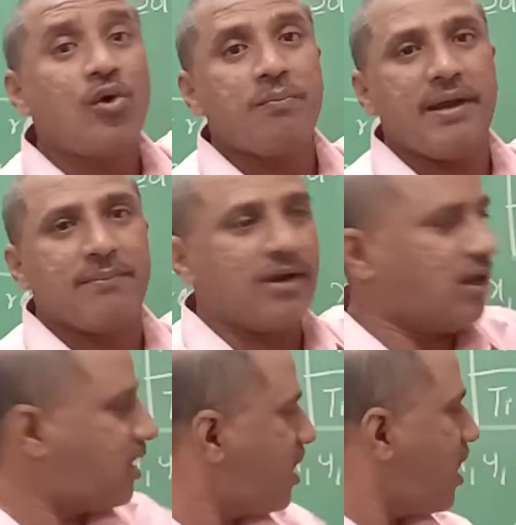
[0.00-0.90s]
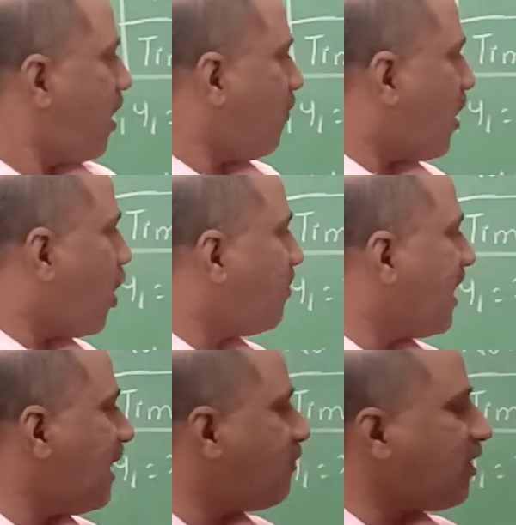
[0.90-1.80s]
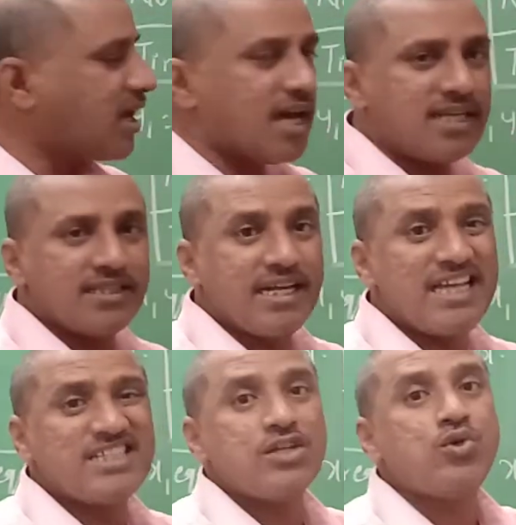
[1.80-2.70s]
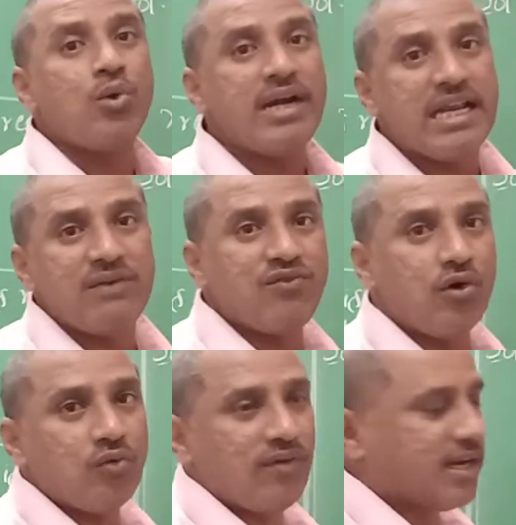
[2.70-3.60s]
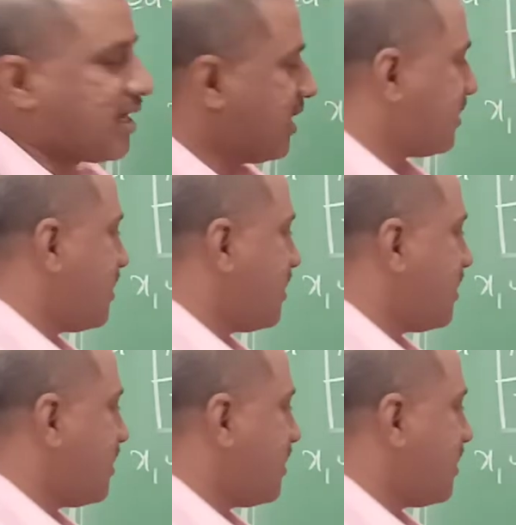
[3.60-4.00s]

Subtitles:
people. How many workers? It is 24 workers.